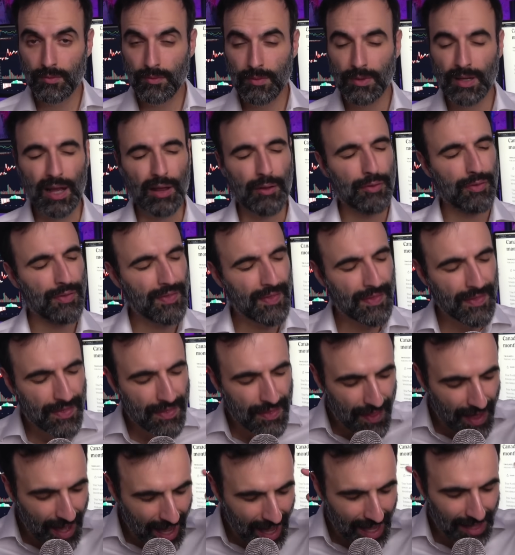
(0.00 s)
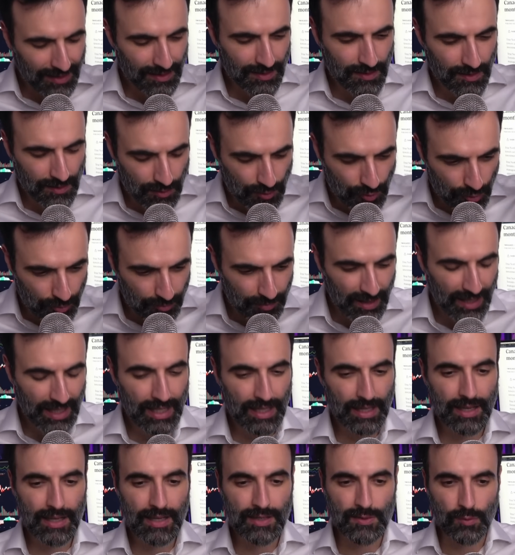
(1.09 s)
Now, that to me
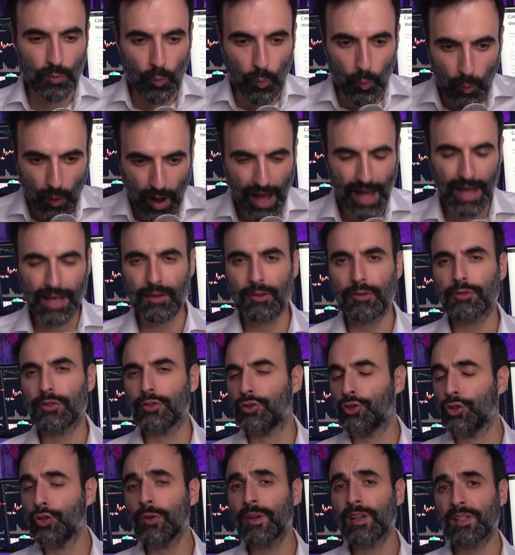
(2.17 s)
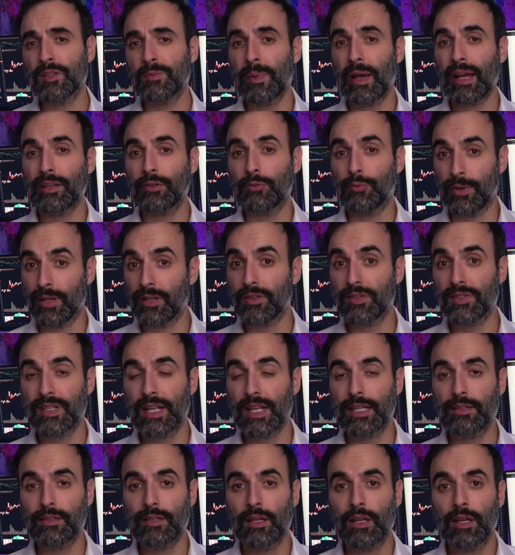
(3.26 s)
is wild. Do you expect real
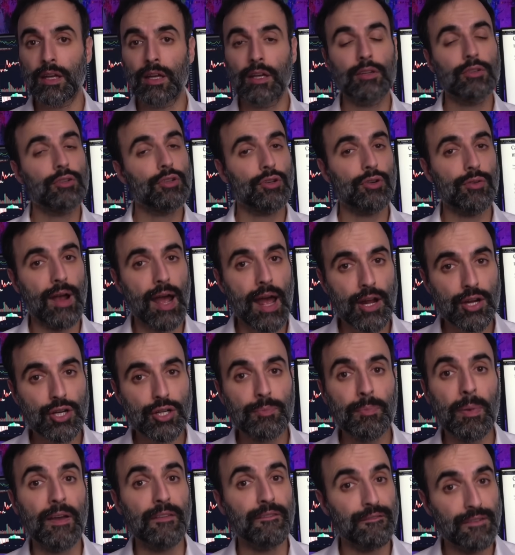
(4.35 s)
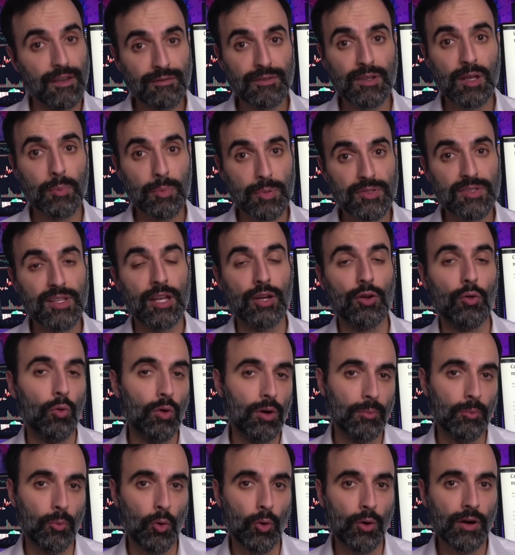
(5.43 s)
estate to crash by 50% or
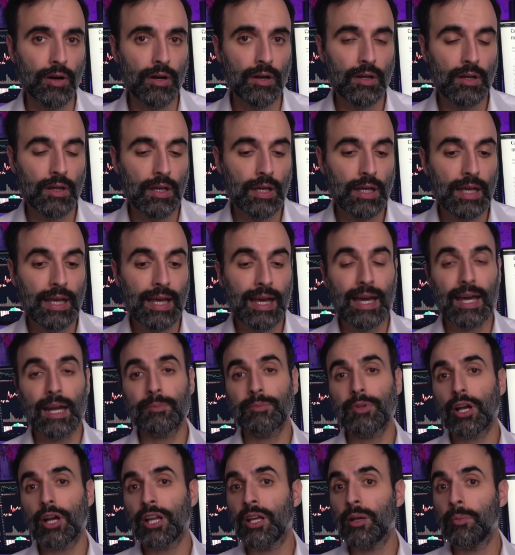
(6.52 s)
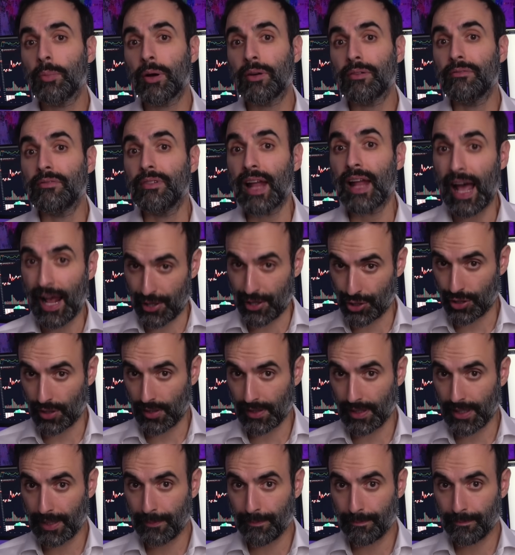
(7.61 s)
more. And I'm talking about nationally.